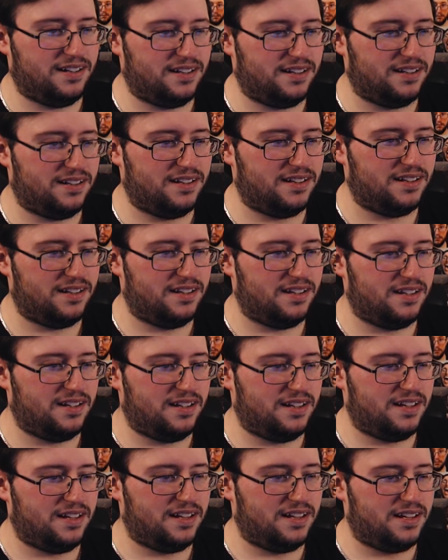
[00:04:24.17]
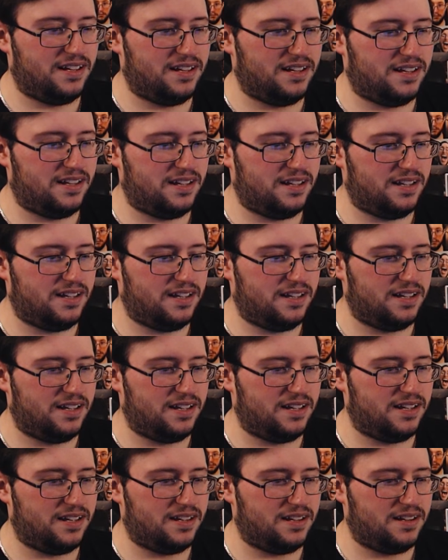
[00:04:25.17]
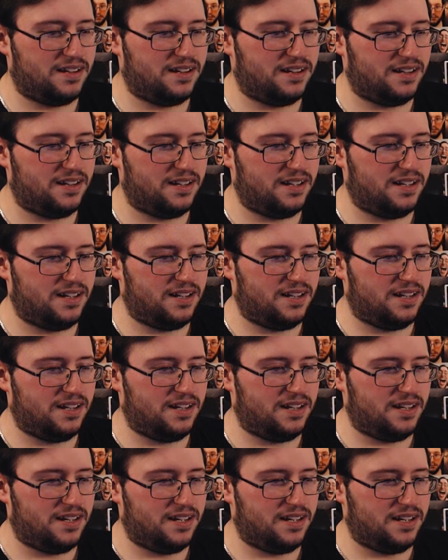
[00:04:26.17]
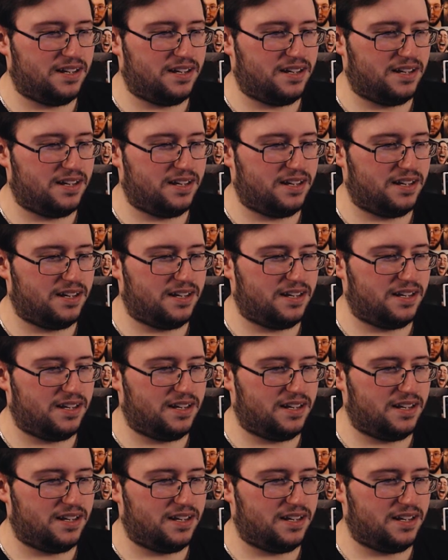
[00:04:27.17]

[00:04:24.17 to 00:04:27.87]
No one is speaking in this clip.